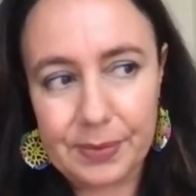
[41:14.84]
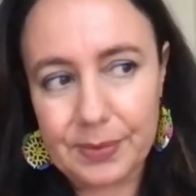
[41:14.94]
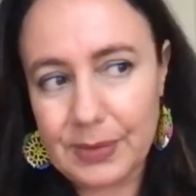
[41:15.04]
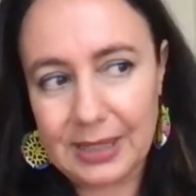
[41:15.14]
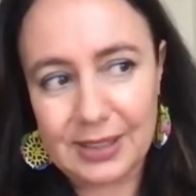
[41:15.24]

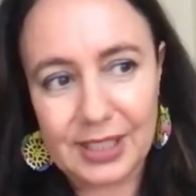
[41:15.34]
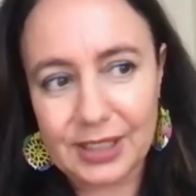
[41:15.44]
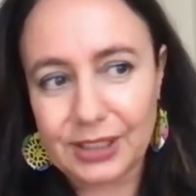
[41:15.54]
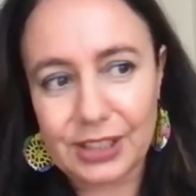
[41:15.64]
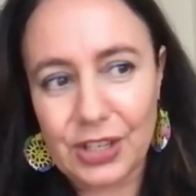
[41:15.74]

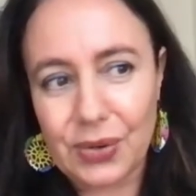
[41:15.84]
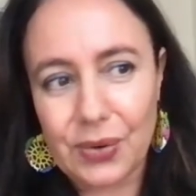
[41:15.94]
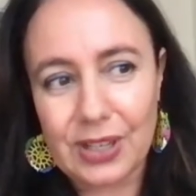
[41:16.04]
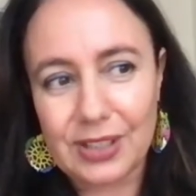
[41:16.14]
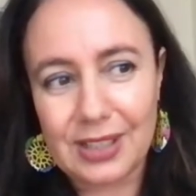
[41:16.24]
until,
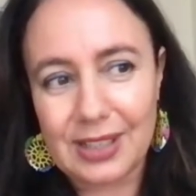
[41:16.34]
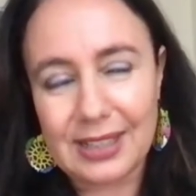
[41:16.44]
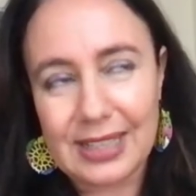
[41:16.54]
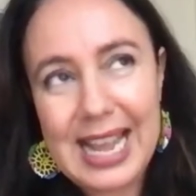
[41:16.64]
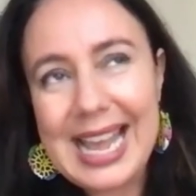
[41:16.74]

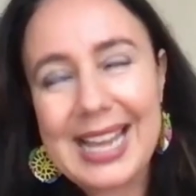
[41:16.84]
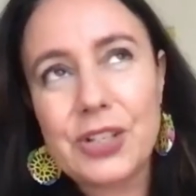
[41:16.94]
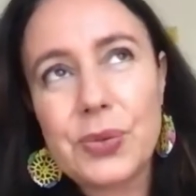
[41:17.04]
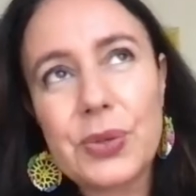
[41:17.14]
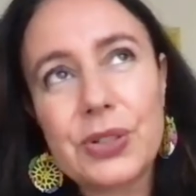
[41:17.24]

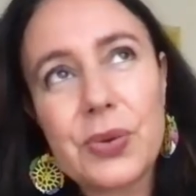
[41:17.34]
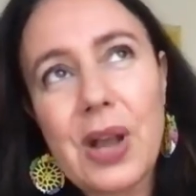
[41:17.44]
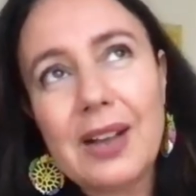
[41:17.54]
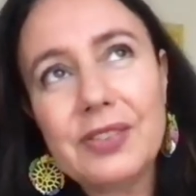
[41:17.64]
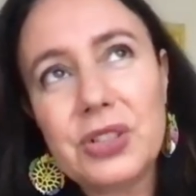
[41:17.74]
and you
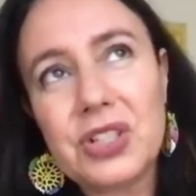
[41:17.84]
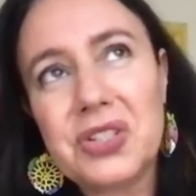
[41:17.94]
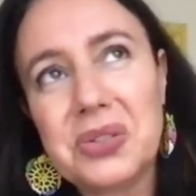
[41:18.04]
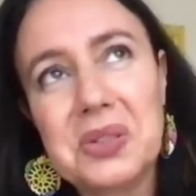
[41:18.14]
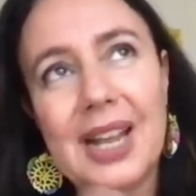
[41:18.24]
have to
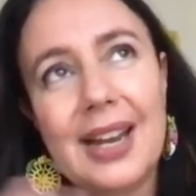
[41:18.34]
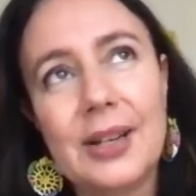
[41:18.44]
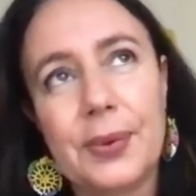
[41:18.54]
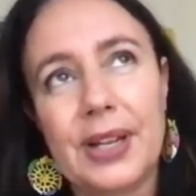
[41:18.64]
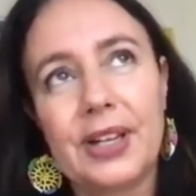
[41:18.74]
just do it
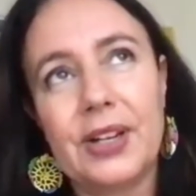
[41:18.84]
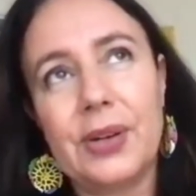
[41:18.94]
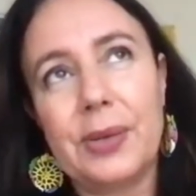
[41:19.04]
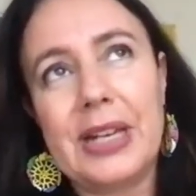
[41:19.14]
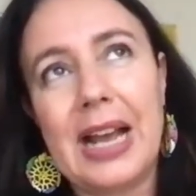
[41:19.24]
anyway.
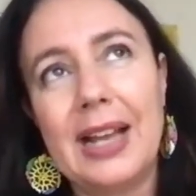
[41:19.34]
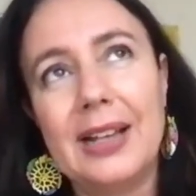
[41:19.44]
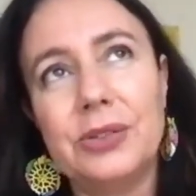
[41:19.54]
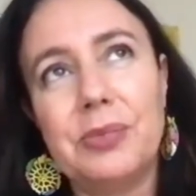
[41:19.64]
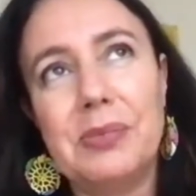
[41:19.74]
I mean, I
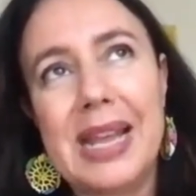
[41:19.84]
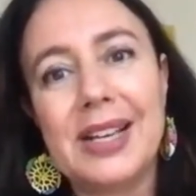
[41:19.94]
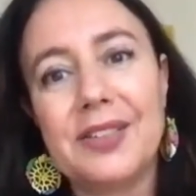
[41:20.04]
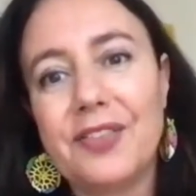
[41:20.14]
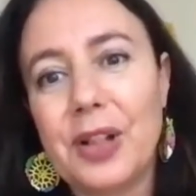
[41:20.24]
don't
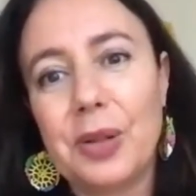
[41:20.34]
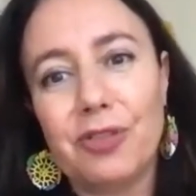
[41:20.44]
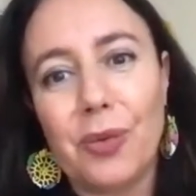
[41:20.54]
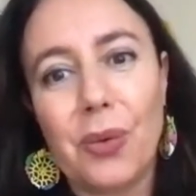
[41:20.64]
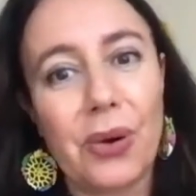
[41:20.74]
make a film
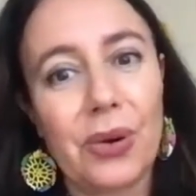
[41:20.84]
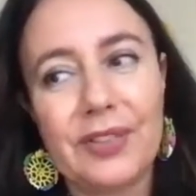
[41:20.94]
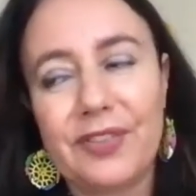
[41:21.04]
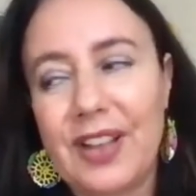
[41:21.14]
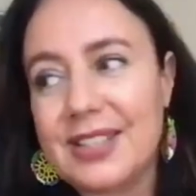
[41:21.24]
for
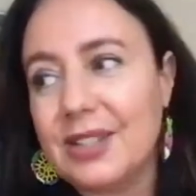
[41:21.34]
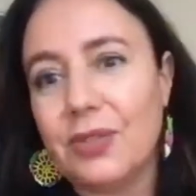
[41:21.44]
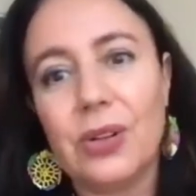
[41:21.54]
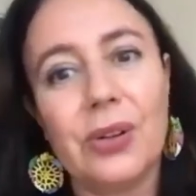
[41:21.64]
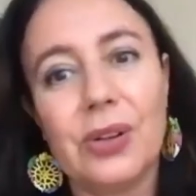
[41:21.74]
a
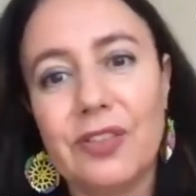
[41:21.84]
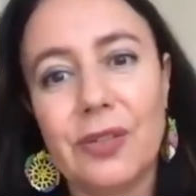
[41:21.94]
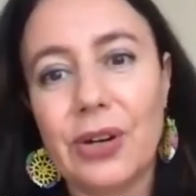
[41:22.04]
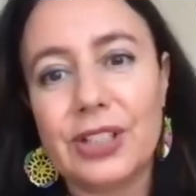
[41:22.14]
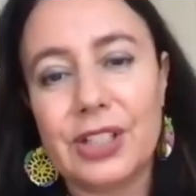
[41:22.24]
festival or
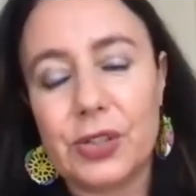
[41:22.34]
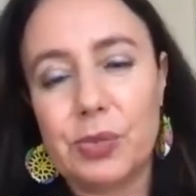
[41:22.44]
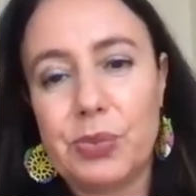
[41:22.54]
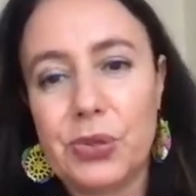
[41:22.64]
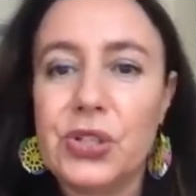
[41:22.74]
for a
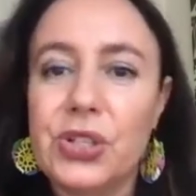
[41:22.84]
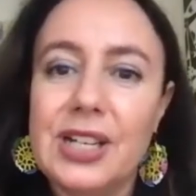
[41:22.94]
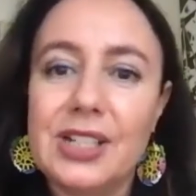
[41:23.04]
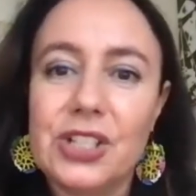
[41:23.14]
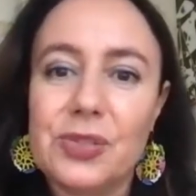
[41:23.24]

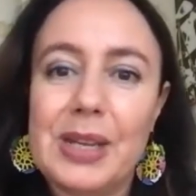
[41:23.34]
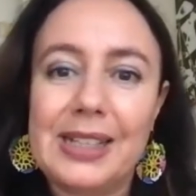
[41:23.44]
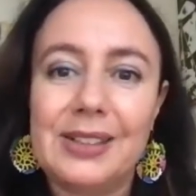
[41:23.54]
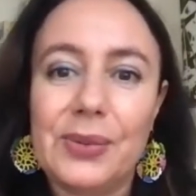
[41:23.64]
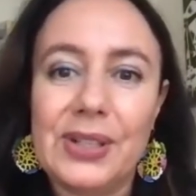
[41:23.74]
distribution. I just
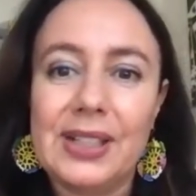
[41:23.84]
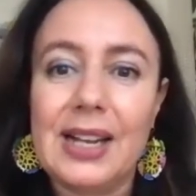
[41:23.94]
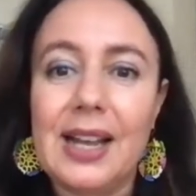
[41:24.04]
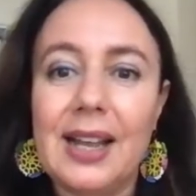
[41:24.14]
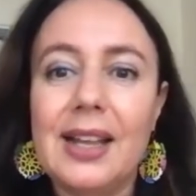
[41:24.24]
make it the way
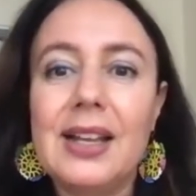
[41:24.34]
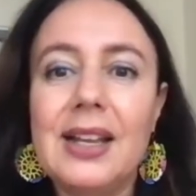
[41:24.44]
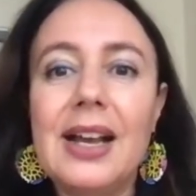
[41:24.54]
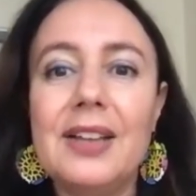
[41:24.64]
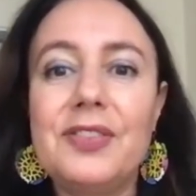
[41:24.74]
that I
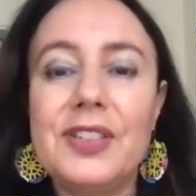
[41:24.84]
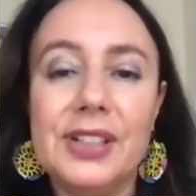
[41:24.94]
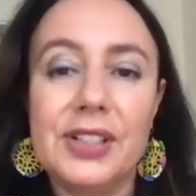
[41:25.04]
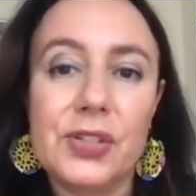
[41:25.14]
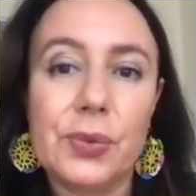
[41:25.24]

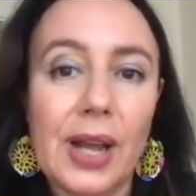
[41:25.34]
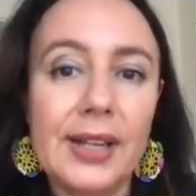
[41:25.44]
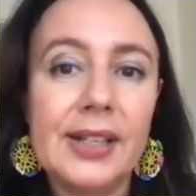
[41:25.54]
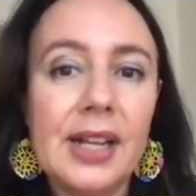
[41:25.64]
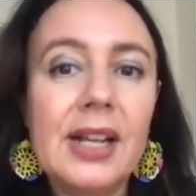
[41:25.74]
feel it's
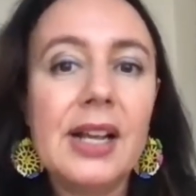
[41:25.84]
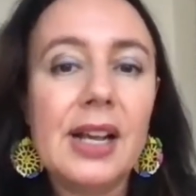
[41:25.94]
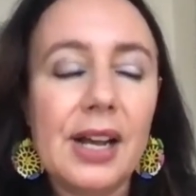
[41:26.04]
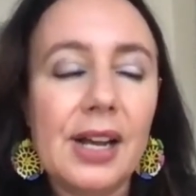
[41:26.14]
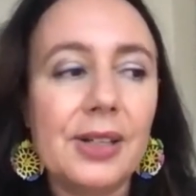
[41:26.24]
right.
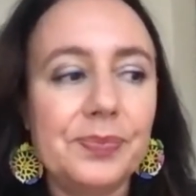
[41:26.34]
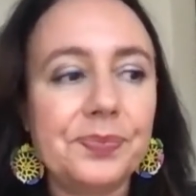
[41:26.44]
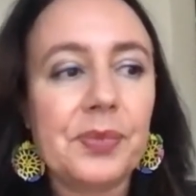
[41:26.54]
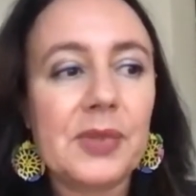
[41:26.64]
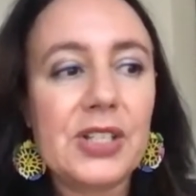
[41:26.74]

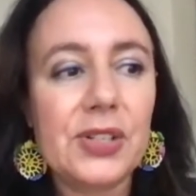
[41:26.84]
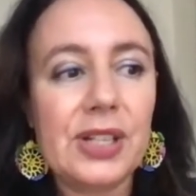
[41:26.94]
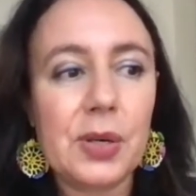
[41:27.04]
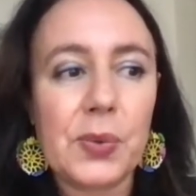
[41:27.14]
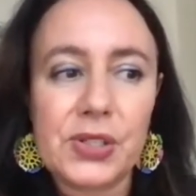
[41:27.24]
So
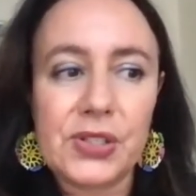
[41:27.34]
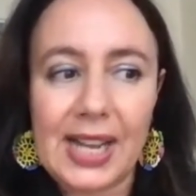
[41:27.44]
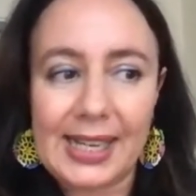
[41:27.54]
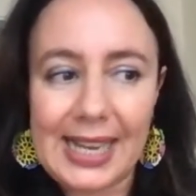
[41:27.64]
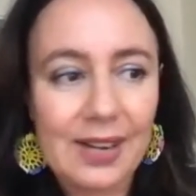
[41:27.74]
in other words,
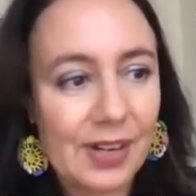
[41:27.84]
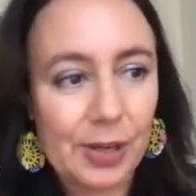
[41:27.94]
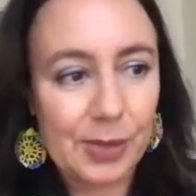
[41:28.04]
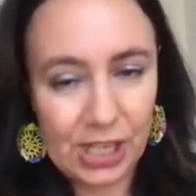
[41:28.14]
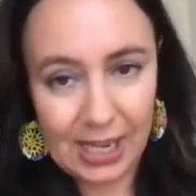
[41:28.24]
I can
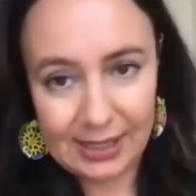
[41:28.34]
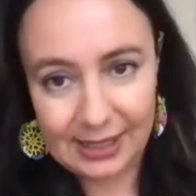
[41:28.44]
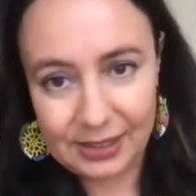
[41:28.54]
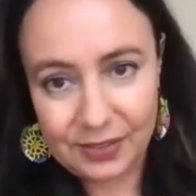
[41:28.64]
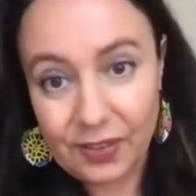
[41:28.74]
very much
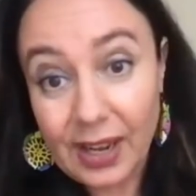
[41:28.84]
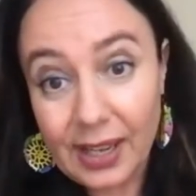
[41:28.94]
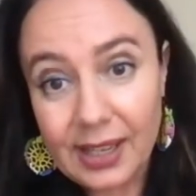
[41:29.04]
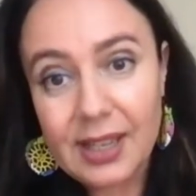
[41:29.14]
identify